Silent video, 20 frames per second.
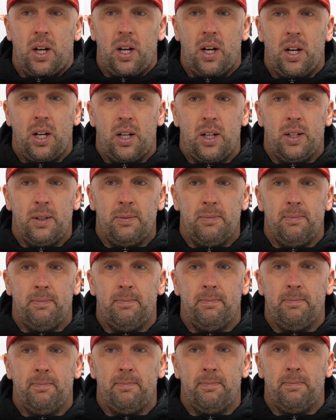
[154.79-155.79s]

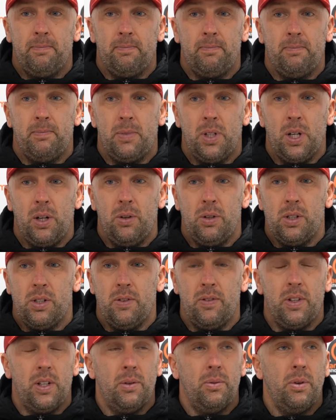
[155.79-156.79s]
it's
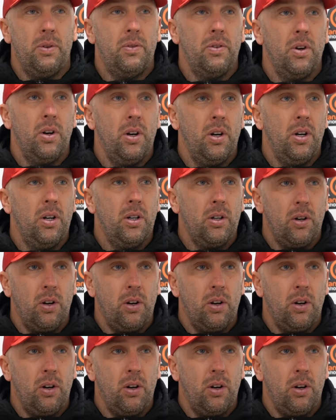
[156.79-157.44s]
something that we've got